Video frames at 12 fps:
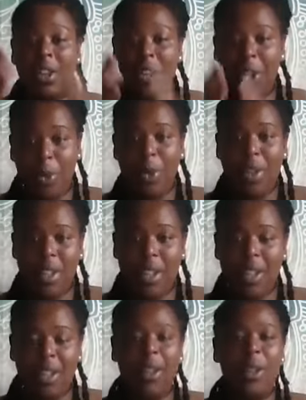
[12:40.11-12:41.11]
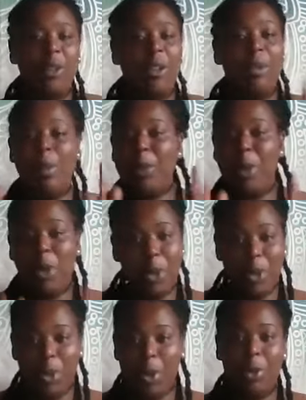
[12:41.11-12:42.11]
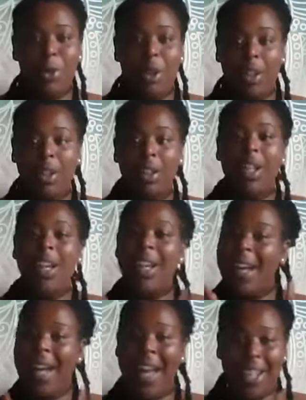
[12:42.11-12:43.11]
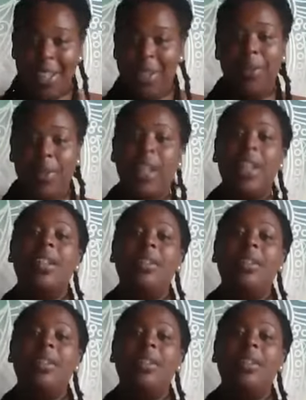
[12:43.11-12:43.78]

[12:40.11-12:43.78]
go within, remember who you are, activate